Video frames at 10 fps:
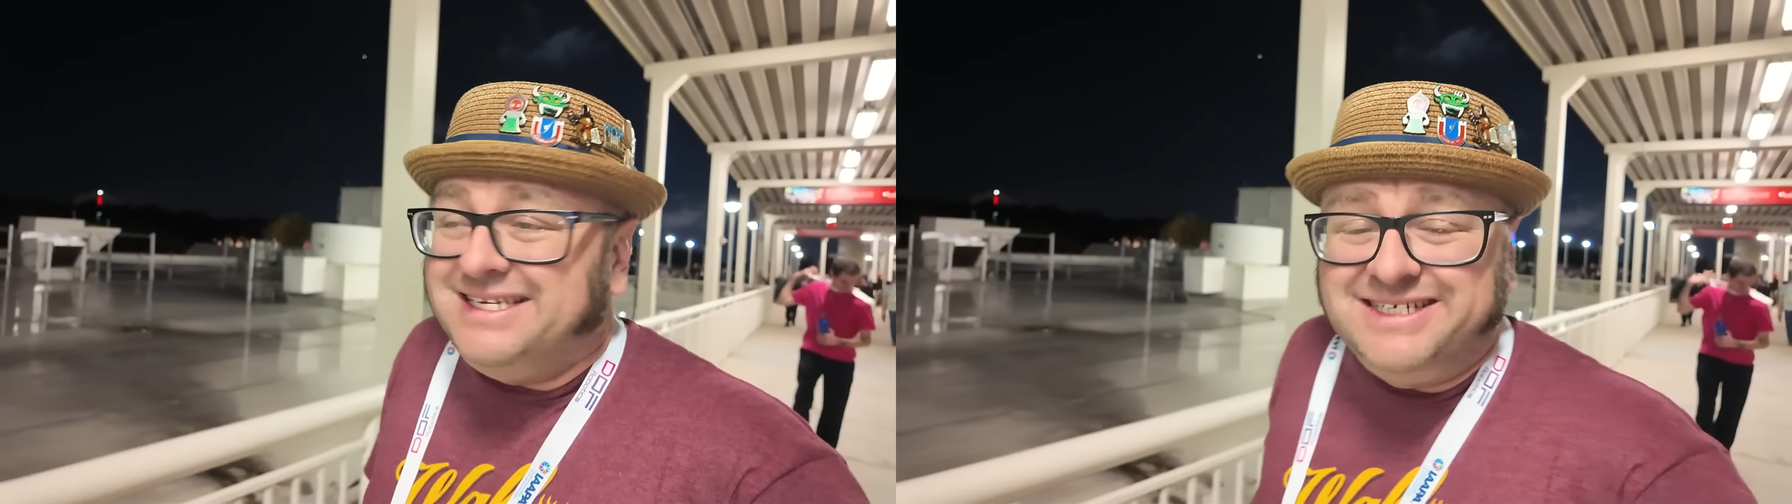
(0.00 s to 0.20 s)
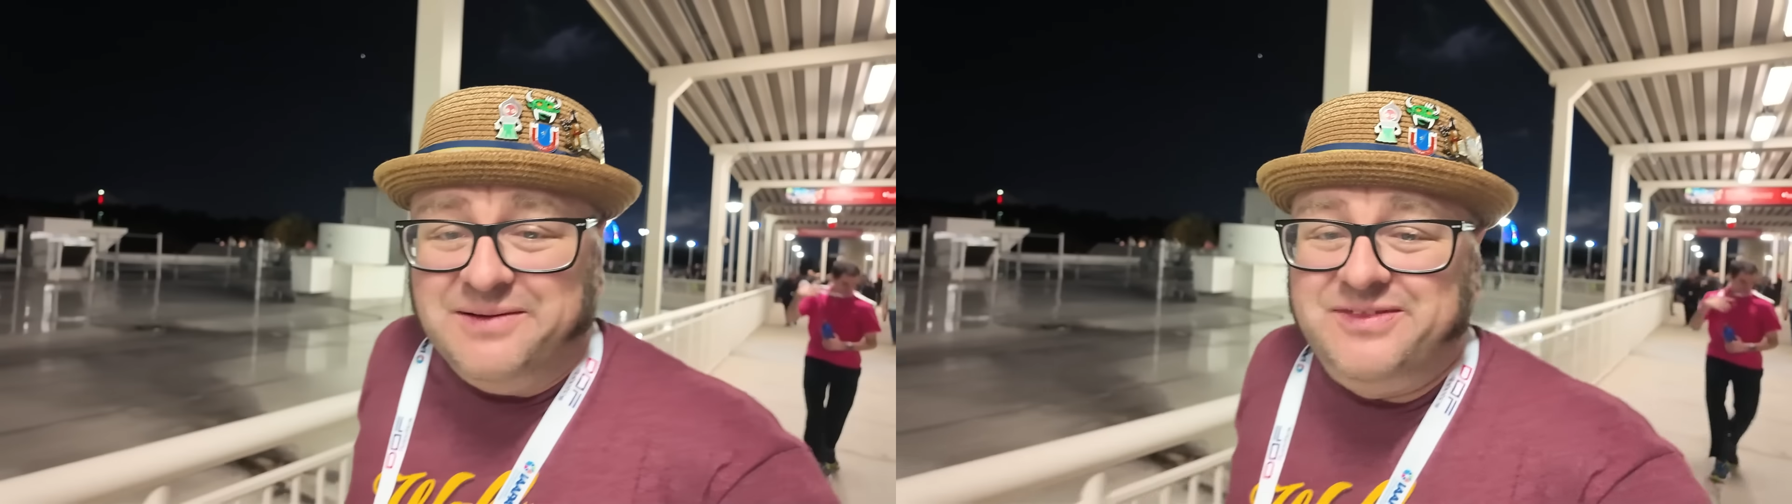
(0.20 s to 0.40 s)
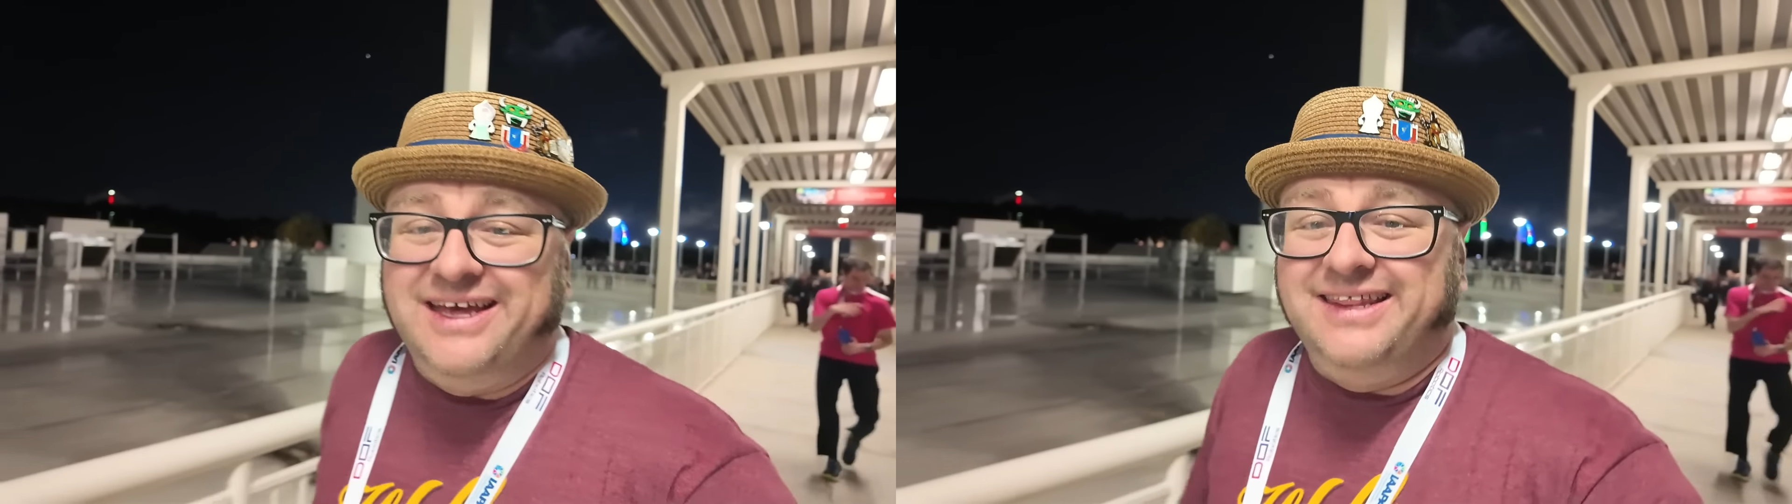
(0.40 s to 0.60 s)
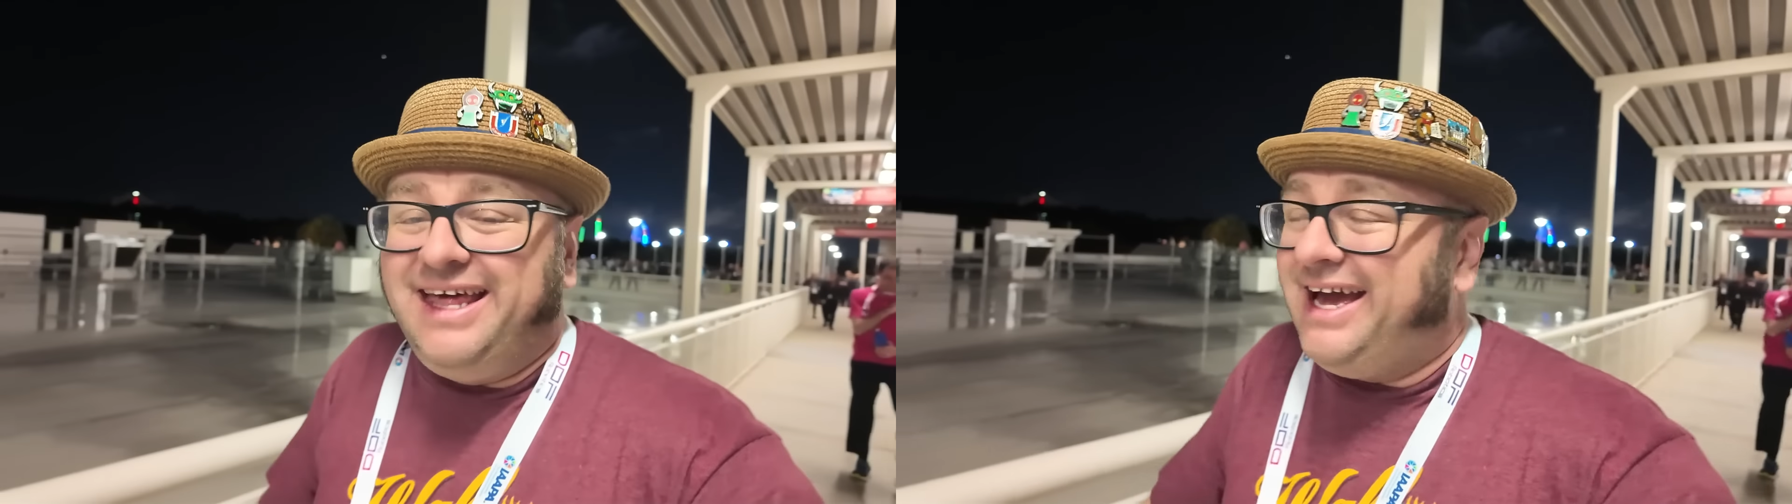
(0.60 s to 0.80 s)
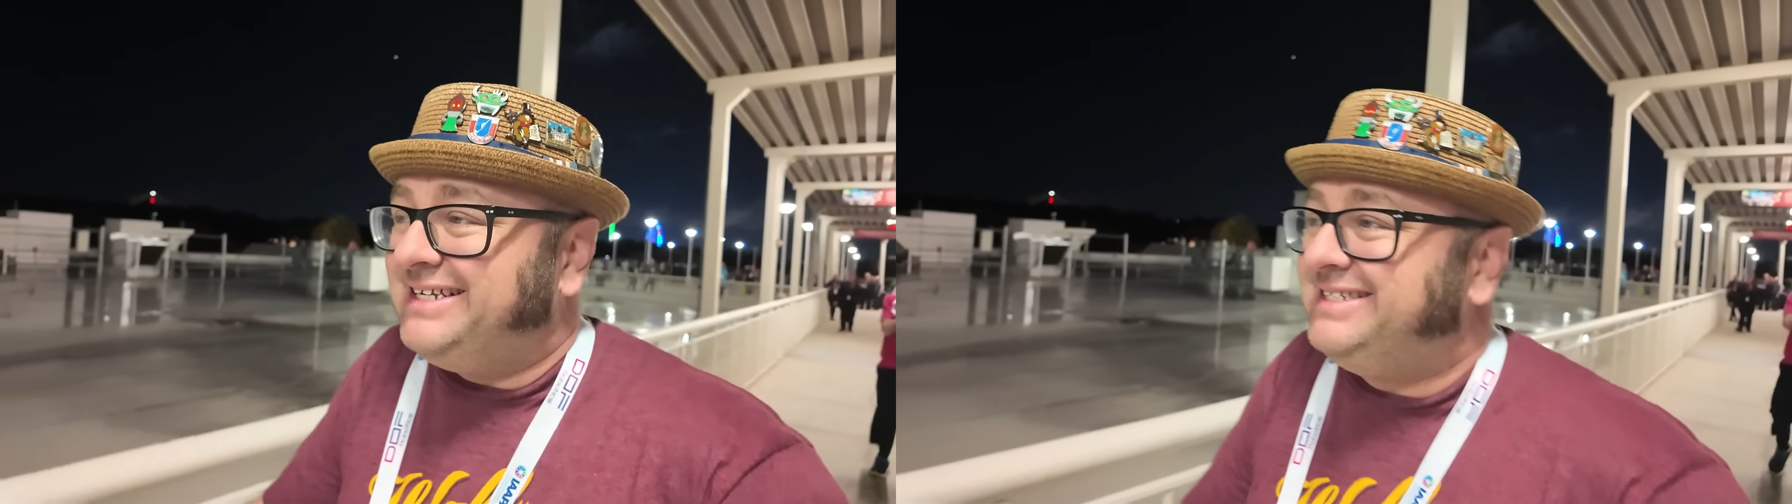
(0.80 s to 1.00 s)
something
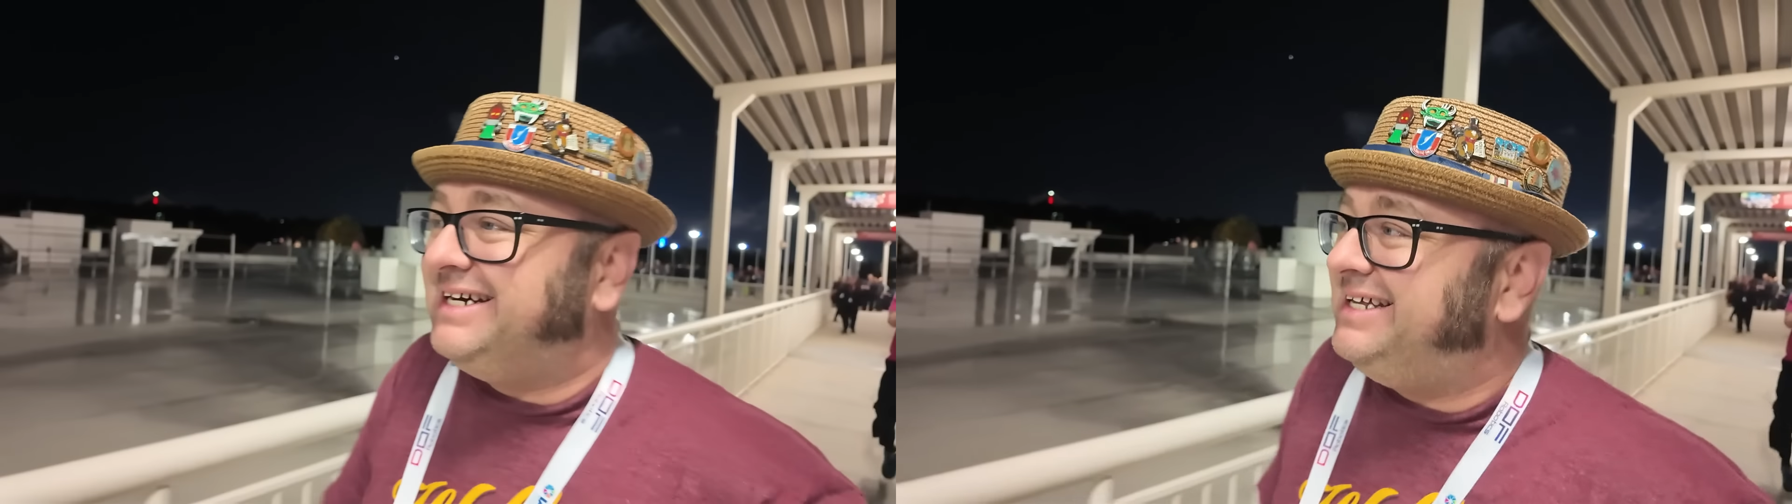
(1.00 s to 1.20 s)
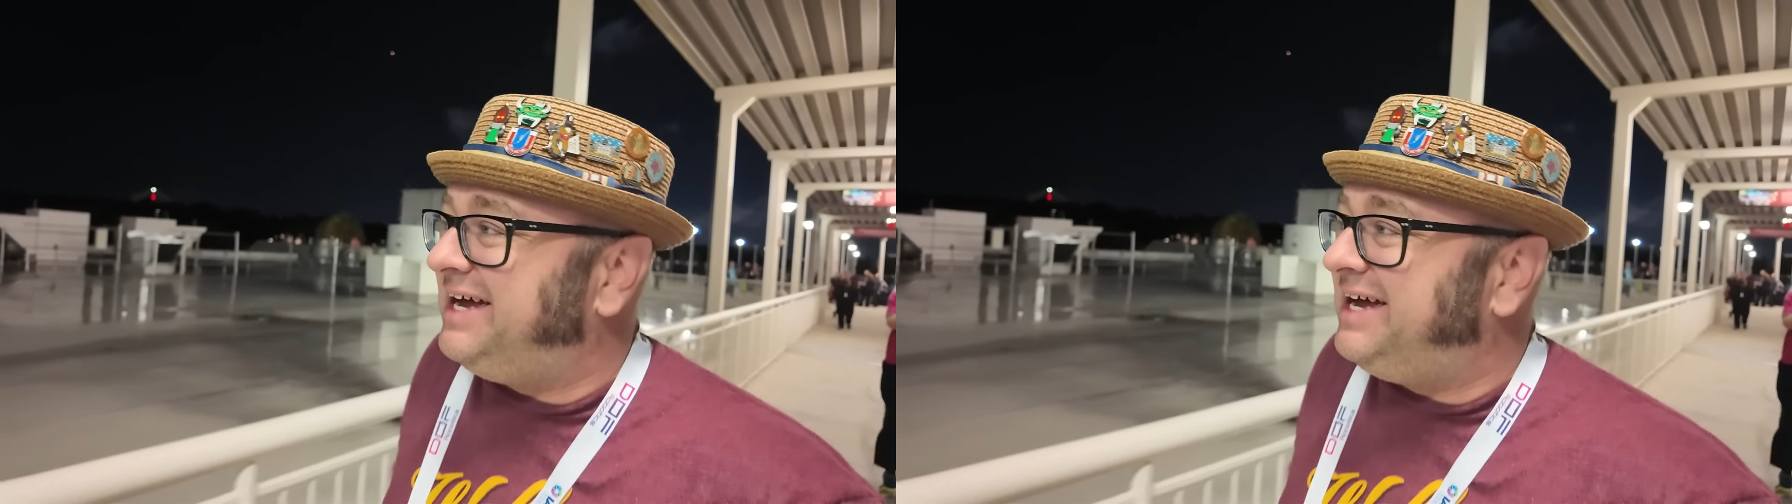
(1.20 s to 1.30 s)
that uh,